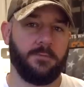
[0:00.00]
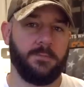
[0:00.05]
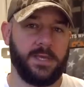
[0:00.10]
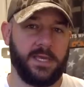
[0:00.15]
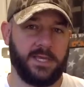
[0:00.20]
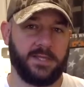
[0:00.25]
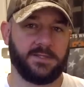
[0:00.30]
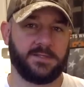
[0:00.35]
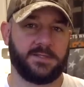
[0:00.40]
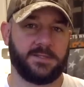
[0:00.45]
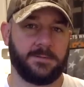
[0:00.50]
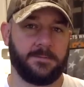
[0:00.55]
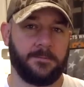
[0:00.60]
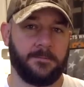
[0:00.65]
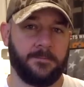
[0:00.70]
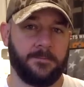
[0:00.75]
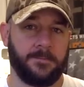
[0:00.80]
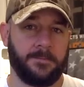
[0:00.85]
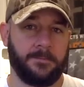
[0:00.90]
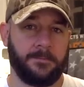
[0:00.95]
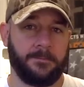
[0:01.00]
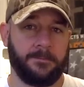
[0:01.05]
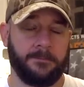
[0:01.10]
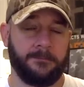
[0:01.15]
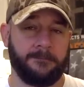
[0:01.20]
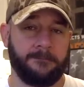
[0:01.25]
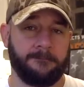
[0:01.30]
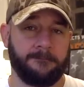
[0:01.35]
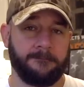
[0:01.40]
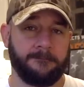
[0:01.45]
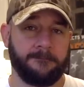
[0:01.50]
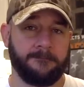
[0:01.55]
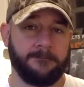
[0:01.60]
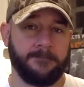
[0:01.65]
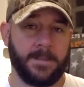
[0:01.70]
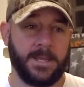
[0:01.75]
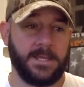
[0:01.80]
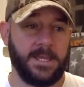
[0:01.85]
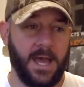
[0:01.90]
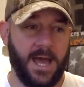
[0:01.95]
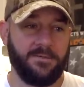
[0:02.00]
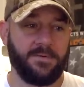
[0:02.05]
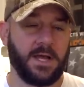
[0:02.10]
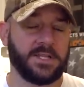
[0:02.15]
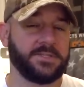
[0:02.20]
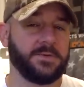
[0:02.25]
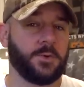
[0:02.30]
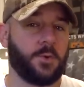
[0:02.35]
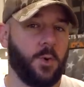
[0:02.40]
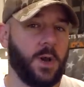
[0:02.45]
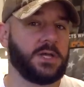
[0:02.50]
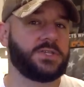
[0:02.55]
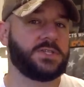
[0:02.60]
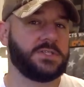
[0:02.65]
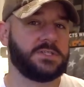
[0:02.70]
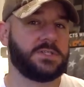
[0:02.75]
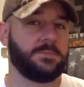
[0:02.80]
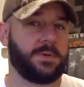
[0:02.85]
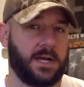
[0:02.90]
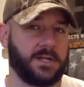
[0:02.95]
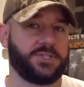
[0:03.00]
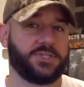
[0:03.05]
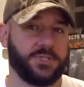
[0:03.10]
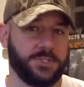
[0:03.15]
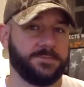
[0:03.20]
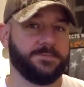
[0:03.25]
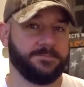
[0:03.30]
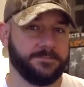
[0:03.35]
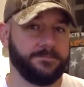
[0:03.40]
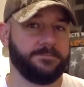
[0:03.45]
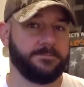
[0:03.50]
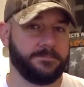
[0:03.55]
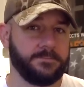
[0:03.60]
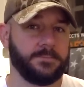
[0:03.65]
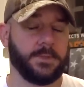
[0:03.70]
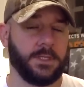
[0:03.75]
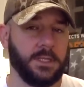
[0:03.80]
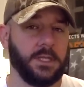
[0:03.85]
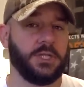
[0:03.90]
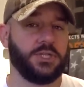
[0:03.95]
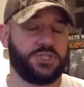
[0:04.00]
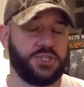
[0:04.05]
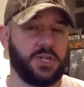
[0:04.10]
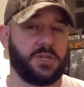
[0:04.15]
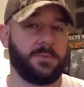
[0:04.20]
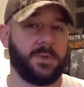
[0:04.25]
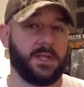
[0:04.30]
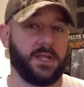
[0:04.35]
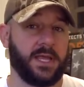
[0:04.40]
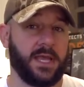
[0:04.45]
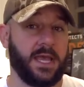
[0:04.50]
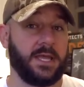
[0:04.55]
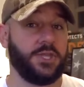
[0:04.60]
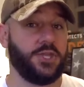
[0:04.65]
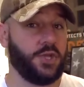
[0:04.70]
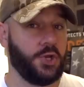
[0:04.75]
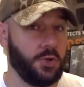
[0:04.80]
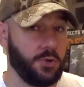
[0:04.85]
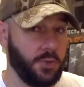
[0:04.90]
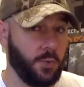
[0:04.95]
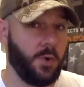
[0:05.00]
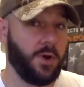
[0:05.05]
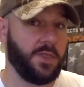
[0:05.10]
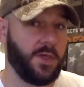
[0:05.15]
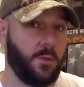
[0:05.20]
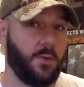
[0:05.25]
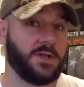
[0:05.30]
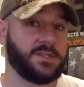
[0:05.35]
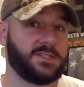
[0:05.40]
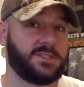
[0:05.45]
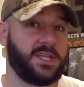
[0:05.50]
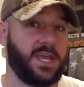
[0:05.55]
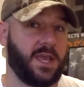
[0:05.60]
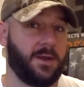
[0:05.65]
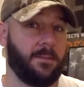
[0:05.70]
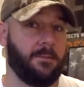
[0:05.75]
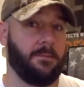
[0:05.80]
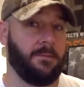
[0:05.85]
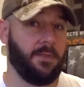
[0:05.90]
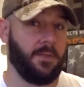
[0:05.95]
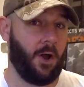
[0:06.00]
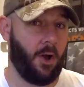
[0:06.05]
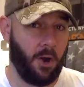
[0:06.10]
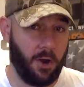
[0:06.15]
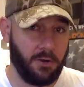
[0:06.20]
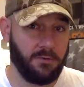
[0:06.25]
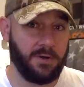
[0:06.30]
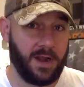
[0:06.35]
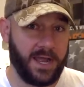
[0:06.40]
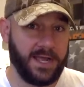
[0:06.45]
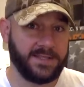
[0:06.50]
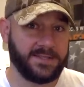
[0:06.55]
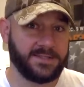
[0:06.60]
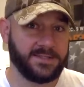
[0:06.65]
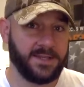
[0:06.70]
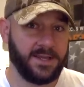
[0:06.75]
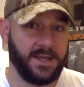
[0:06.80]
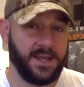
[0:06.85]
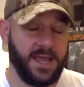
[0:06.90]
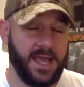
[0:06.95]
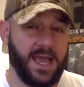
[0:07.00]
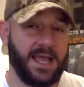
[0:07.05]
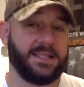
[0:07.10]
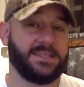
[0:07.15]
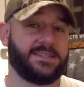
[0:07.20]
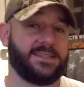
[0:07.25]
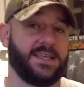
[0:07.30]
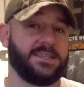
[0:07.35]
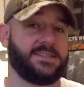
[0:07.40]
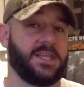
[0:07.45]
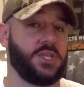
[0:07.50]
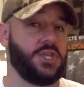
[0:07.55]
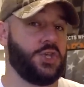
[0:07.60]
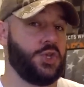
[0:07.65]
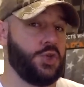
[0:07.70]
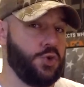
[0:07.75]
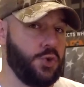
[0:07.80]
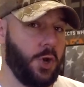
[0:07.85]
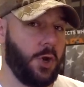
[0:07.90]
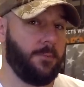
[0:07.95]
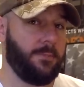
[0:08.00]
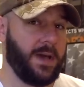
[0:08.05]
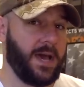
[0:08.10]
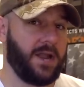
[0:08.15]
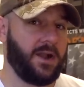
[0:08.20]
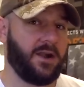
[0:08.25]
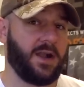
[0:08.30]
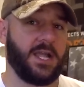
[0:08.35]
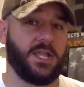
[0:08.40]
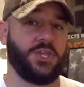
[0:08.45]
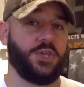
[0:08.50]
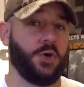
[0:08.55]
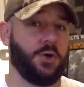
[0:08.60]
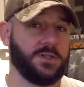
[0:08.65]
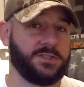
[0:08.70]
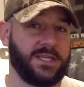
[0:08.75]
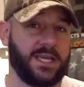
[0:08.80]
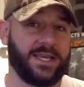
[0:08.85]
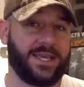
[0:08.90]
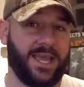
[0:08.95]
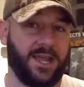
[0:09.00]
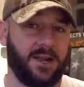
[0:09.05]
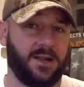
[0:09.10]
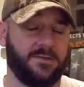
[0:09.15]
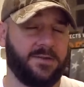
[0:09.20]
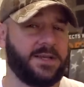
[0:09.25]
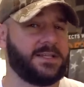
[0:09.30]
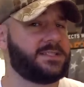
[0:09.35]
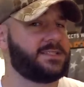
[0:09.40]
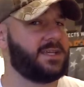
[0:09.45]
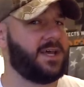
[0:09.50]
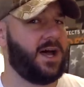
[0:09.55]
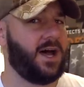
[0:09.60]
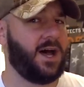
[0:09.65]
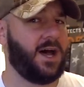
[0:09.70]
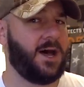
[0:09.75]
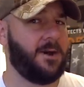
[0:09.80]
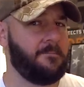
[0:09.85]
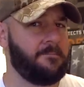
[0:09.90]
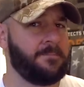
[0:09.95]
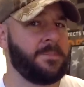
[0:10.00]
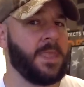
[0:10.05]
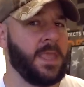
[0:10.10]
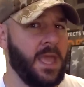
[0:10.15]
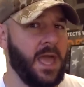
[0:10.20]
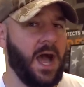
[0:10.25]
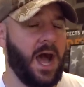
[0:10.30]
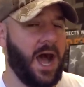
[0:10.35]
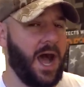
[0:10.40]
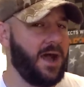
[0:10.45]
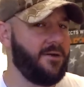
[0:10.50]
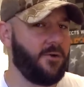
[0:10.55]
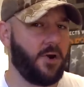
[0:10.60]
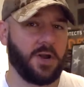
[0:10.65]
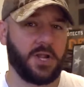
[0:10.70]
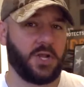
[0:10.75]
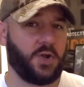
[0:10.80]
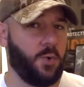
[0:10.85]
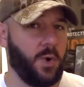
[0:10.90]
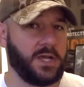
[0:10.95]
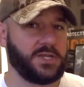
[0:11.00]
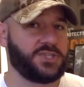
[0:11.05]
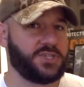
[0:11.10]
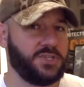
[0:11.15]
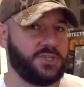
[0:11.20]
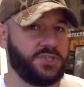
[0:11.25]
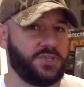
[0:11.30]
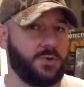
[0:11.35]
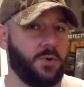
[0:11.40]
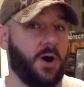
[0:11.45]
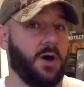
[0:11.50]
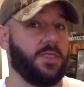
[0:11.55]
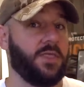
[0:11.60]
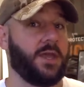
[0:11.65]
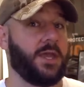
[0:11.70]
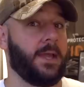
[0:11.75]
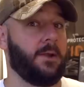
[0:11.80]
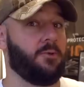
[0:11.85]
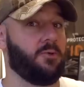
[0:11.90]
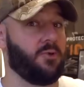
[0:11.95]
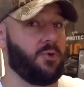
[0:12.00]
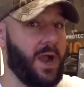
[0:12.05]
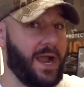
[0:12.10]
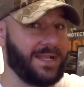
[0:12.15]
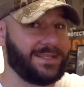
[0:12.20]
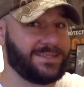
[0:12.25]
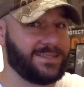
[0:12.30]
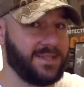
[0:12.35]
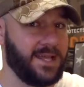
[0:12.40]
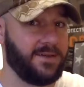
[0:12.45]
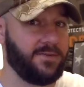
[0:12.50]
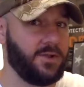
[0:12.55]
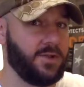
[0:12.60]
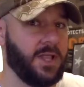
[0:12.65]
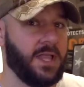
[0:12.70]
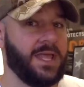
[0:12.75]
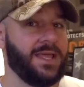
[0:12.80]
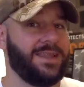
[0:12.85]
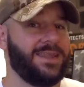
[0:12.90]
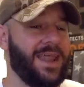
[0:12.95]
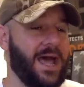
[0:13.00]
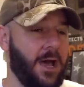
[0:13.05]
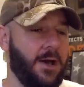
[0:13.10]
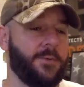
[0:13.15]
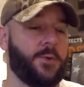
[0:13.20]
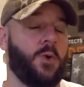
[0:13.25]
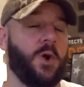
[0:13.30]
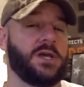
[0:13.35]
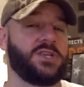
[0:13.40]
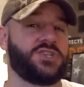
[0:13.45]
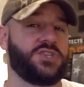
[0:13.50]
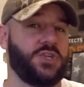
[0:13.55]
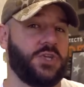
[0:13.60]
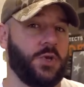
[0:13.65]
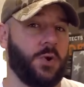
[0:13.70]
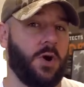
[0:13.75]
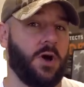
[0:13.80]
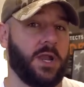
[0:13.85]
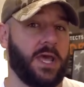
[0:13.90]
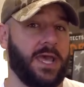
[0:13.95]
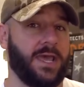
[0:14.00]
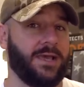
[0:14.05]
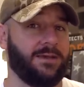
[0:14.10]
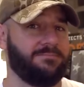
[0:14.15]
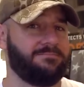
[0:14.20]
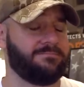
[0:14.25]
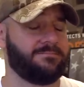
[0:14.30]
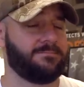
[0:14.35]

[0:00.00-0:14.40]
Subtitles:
means. Yeah, I've got some questions about you, legitimately. And you're the one that wants to take our rights and says that you know better and you'll take care of us? I've already questioned you on the rights level. Now I'm questioning you on a,